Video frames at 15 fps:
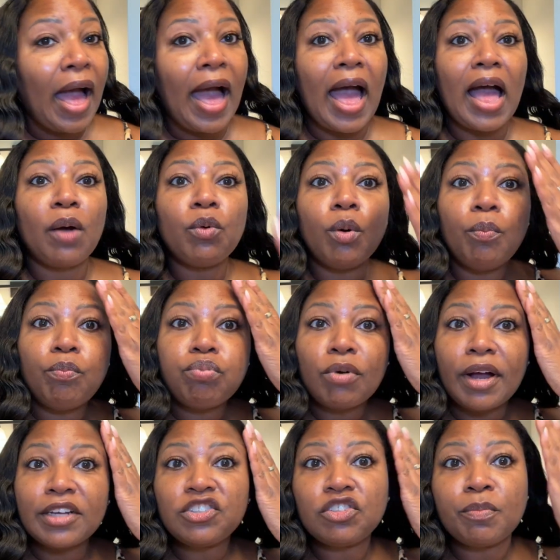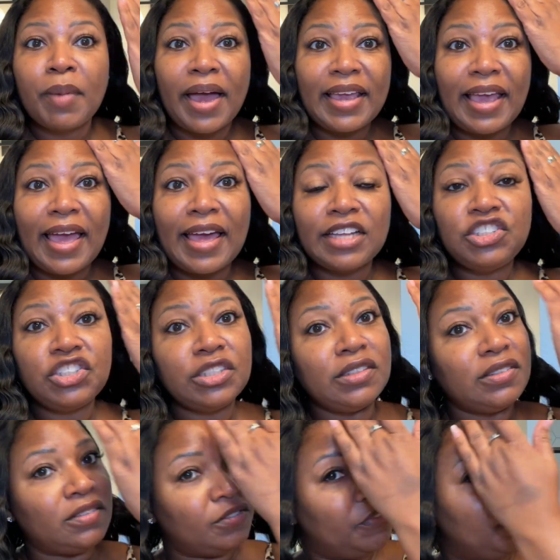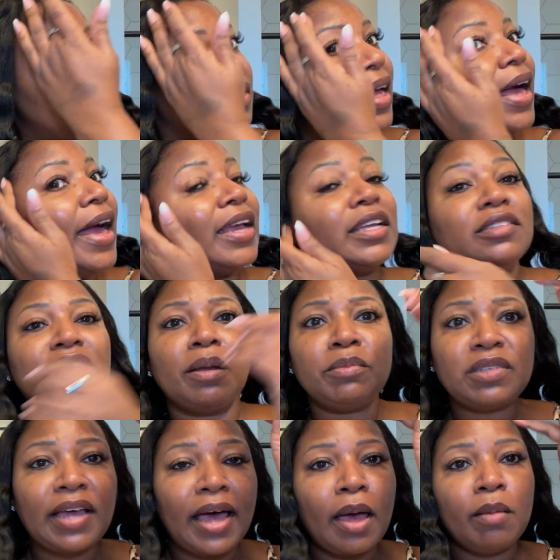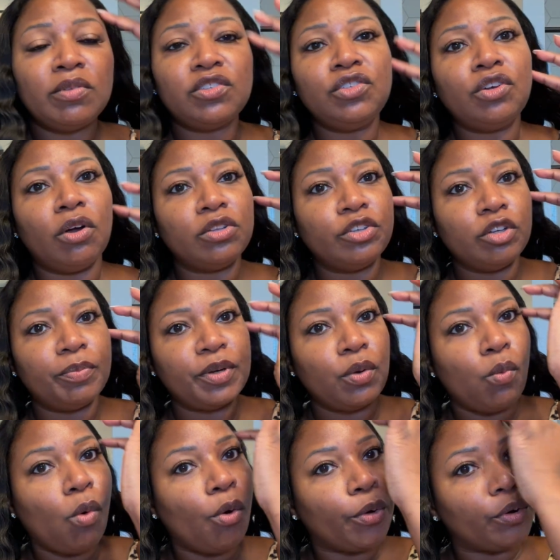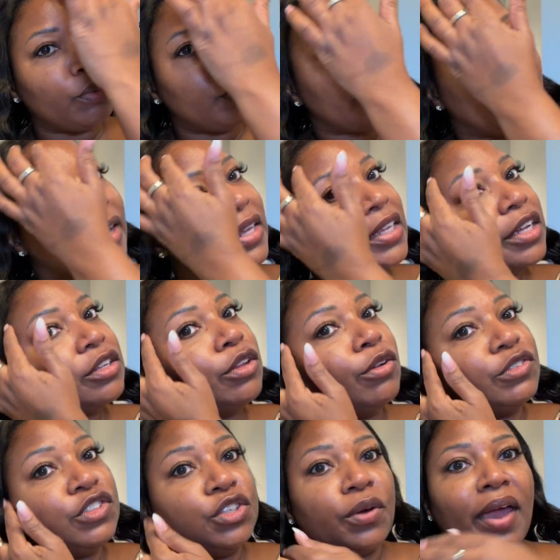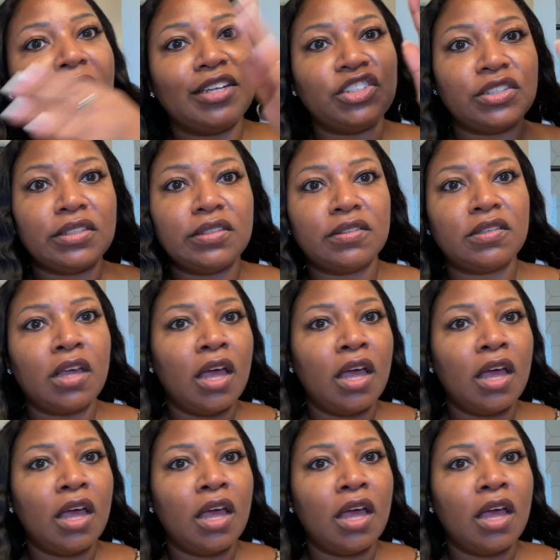I will brush my edges flat because sometimes, you know, a little bit of water will kind of get close to your edges